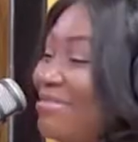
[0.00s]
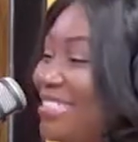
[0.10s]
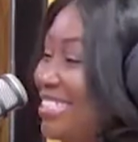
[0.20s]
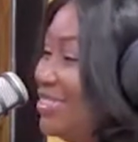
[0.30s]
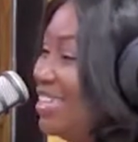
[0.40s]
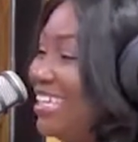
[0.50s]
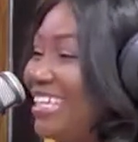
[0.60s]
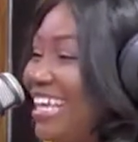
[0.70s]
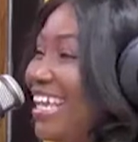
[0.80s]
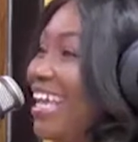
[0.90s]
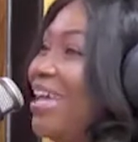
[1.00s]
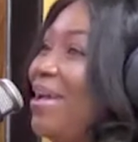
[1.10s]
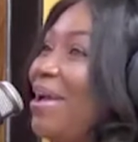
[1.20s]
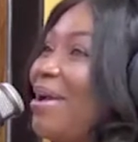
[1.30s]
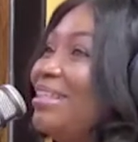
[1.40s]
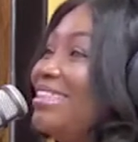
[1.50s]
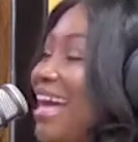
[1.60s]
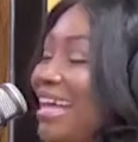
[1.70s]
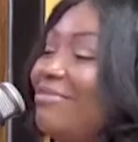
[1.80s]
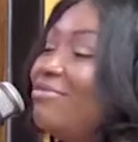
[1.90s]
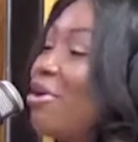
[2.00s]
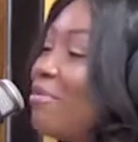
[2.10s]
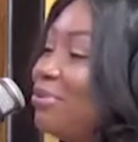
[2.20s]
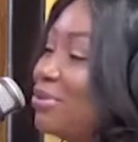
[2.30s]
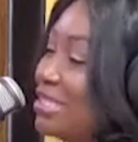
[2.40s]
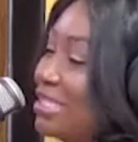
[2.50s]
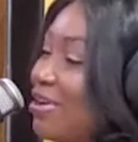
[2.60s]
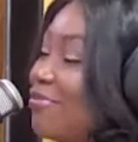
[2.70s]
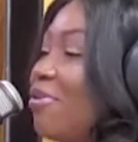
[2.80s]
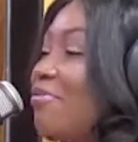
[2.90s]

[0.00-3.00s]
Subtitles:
I'm just joking. Like, that, rob yourself